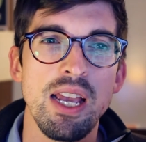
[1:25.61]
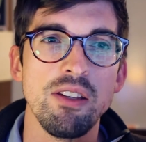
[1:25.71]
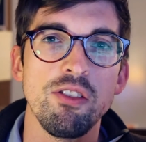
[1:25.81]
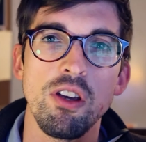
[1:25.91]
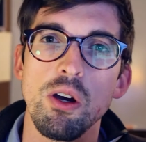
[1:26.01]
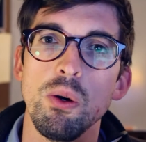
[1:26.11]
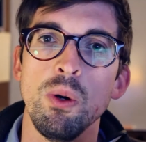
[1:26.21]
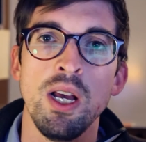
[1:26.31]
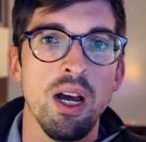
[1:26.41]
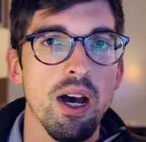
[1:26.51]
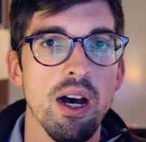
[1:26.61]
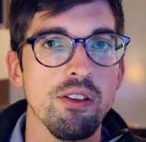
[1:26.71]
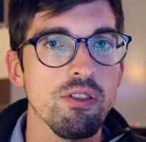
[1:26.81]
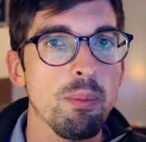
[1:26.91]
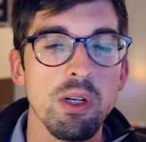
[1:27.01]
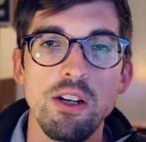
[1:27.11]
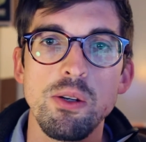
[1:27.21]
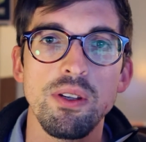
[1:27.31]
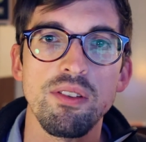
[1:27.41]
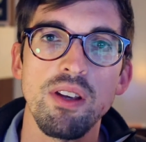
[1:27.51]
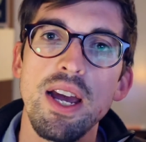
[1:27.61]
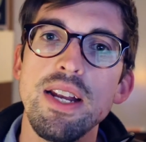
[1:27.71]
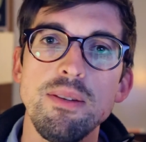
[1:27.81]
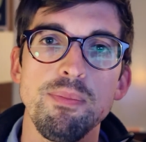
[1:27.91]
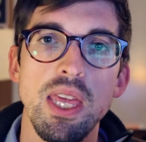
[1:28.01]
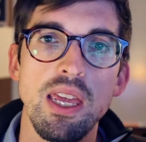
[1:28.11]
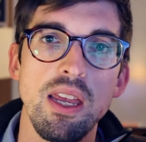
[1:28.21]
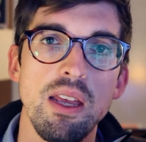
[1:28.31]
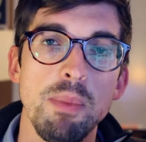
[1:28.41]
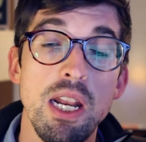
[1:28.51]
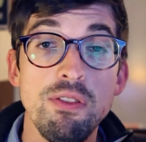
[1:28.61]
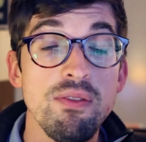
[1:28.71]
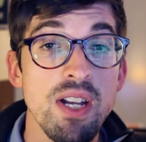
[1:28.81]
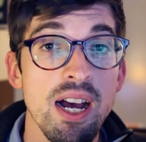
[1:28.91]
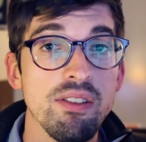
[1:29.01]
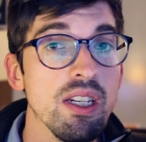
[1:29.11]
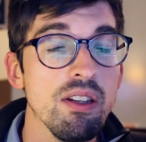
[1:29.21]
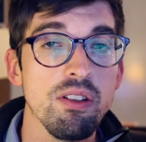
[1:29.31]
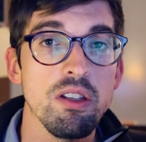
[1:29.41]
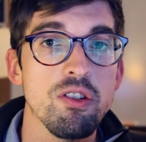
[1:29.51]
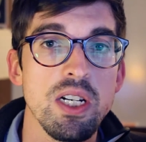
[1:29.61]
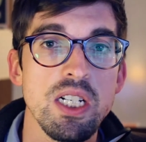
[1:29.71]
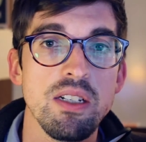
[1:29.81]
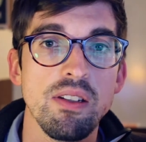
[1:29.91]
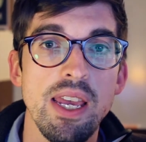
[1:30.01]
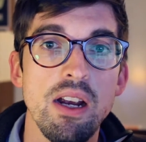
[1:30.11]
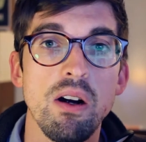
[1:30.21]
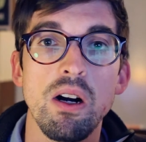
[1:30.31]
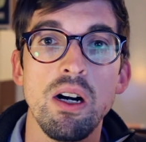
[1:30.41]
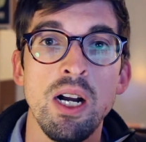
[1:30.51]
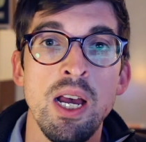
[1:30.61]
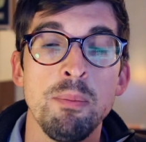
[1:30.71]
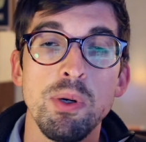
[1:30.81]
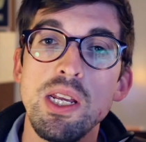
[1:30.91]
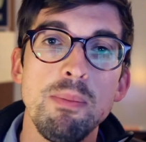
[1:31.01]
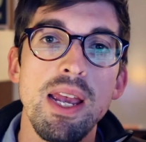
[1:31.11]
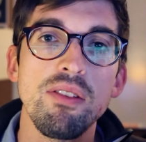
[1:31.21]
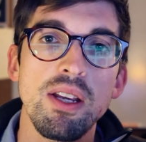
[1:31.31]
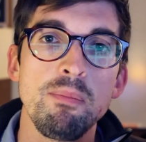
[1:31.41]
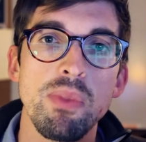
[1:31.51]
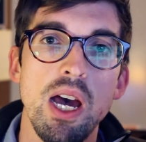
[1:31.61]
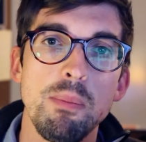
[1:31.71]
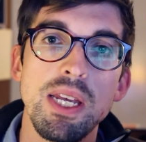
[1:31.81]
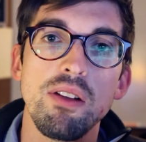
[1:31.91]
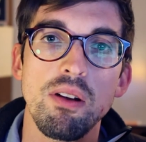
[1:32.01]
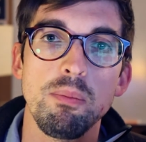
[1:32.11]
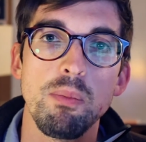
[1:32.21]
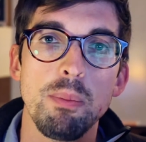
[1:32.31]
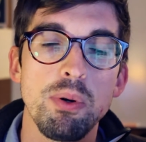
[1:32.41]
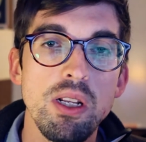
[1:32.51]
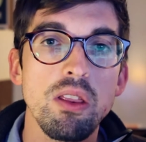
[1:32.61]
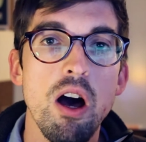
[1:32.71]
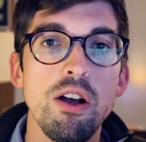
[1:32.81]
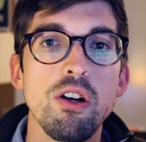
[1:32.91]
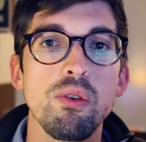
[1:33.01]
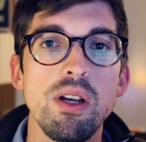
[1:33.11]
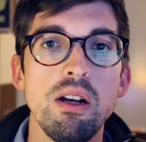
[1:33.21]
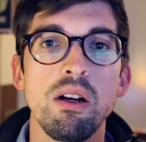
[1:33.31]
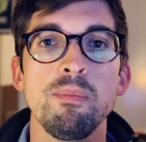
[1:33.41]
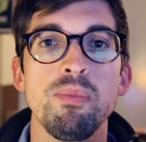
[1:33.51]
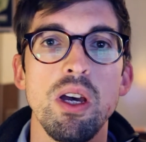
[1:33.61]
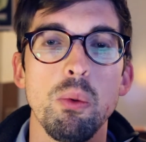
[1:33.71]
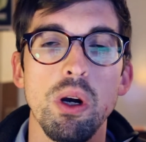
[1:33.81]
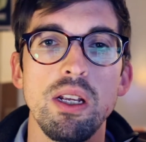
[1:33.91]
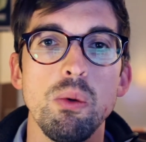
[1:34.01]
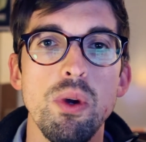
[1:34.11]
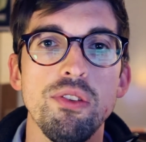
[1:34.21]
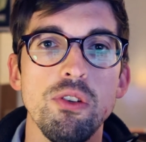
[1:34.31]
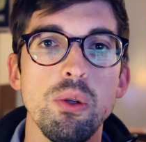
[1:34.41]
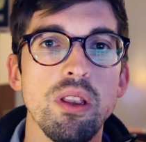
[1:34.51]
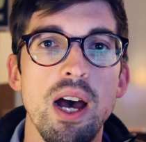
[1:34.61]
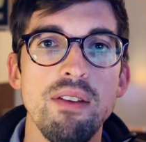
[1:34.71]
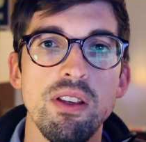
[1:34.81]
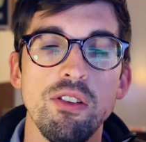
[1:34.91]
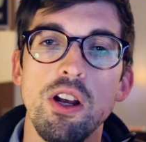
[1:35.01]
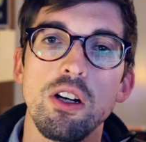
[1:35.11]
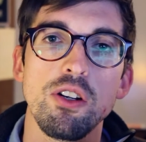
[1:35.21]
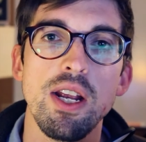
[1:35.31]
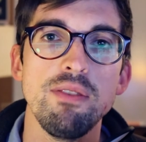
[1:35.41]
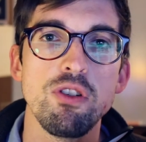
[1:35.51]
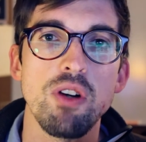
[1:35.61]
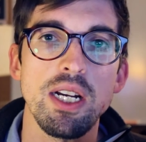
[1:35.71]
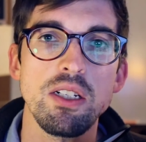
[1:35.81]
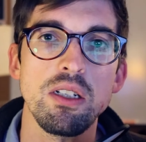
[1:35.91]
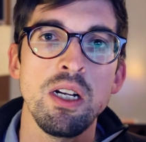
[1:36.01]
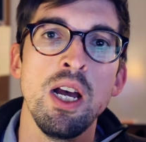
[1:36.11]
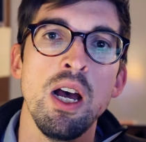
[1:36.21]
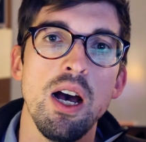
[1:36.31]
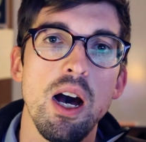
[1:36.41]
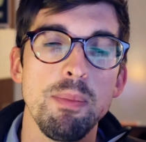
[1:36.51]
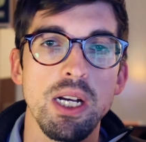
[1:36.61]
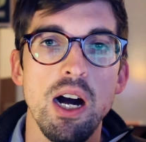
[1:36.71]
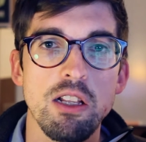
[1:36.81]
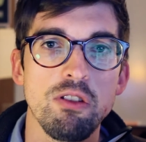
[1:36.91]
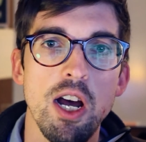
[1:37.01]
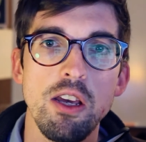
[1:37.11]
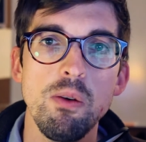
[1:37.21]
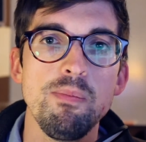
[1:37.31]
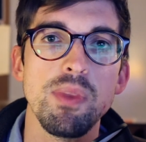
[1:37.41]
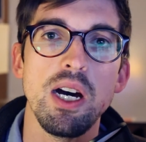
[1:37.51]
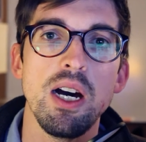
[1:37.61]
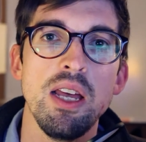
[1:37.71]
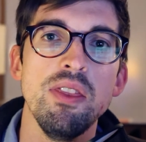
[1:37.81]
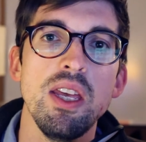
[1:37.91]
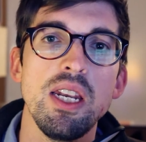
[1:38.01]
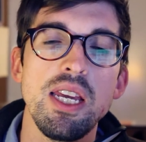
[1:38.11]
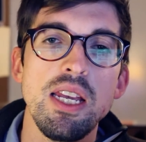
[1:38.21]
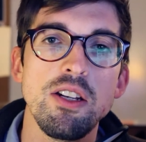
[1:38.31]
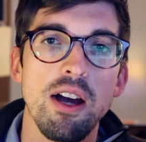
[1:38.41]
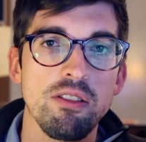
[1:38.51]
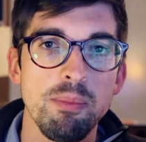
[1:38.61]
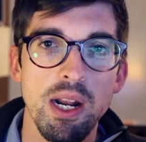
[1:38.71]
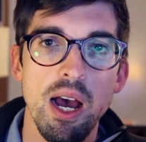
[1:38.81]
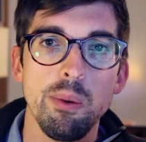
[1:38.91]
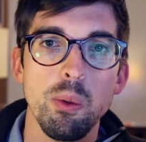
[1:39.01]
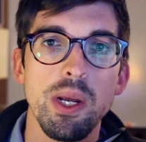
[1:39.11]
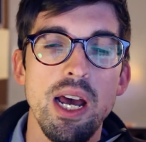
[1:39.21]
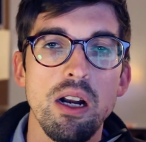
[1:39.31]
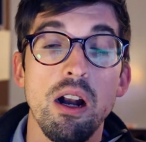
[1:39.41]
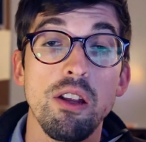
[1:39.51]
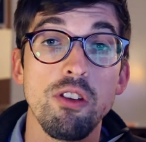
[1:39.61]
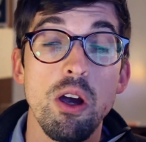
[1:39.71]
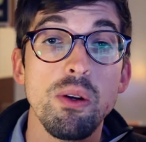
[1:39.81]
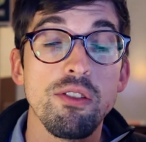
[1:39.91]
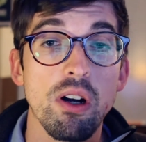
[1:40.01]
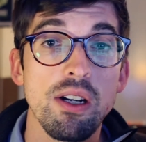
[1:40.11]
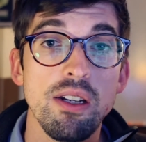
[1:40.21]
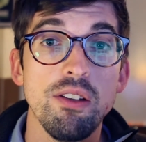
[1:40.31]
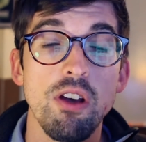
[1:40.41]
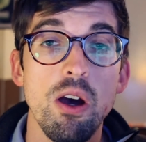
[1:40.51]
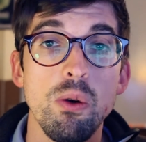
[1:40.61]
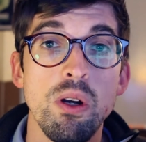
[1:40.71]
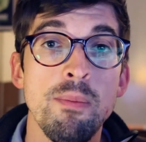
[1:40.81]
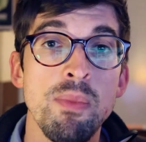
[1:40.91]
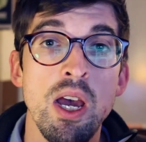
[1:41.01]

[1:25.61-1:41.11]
And so stumbled onto his site. And if you have not seen his illustrations, they are pretty amazing. He has a pretty long career working with Student Life as their creative director up in Colorado. And then he talks about how he went out on his own and started his own